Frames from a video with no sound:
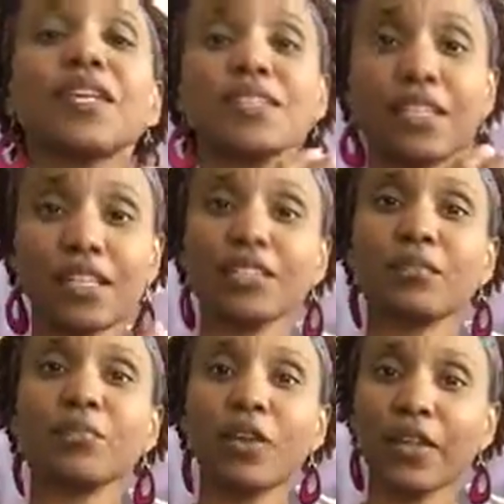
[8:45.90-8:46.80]
and take
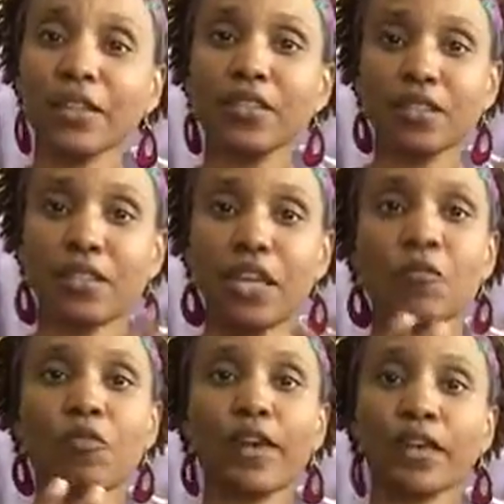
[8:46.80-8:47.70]
some breaths the
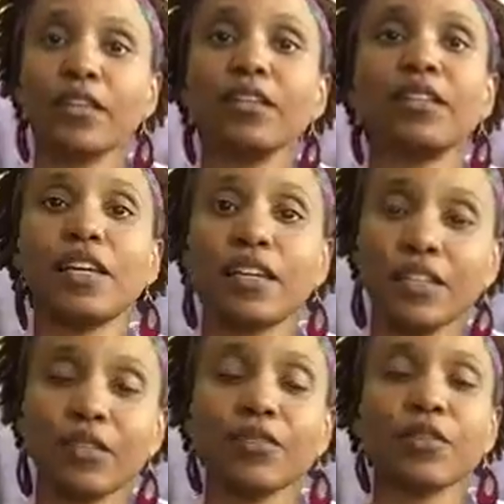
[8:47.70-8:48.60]
same way,
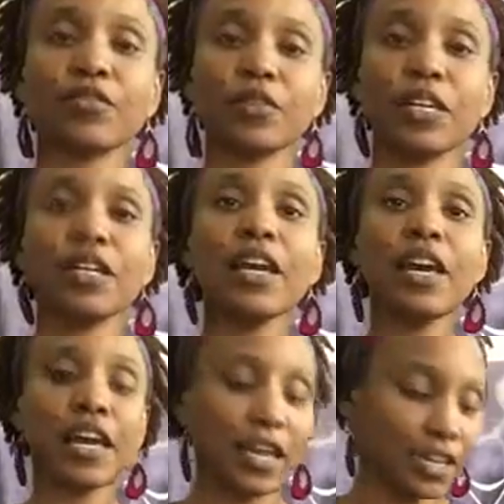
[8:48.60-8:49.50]
inhaling for 3
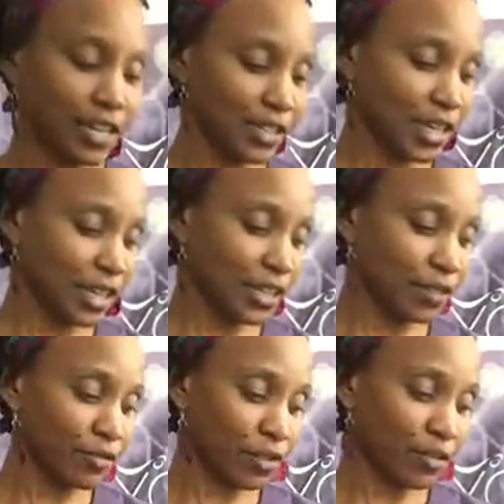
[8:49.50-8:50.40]
and
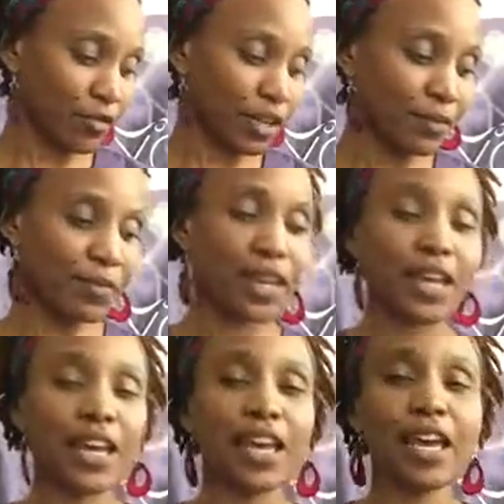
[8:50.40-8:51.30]
exhaling for 3.
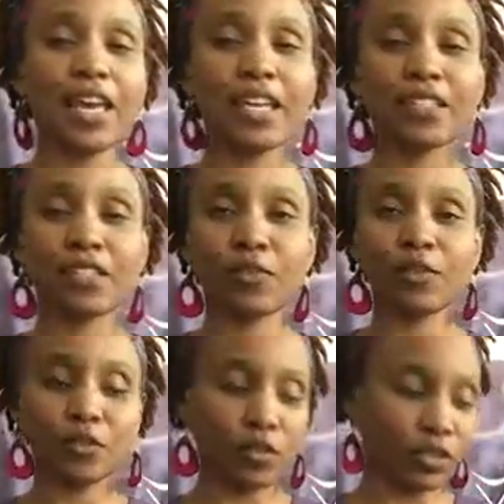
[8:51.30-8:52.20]
And so
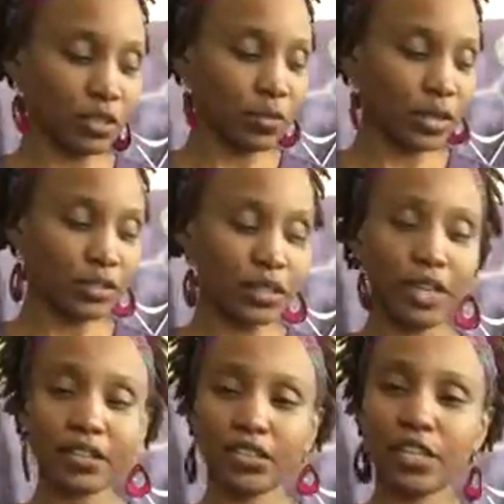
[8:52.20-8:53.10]
we've talked about
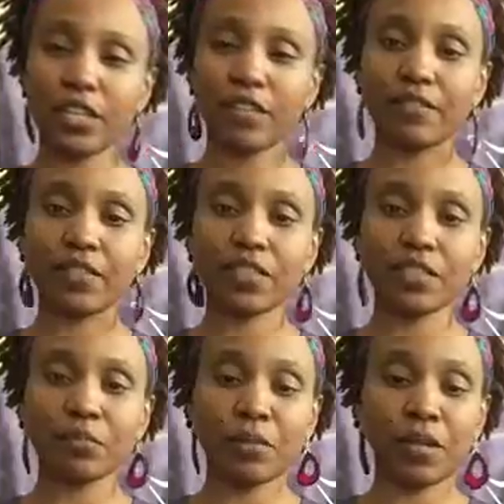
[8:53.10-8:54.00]
touch, hearing,
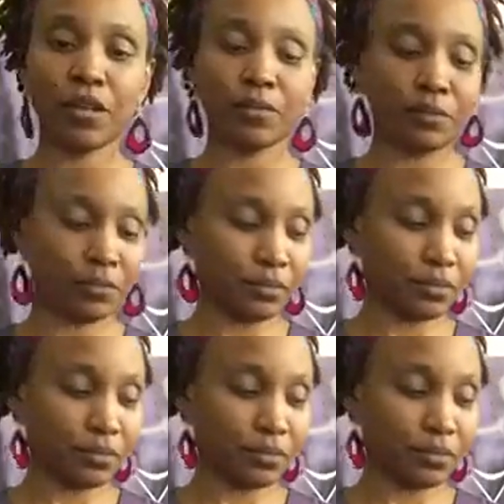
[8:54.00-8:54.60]
smell,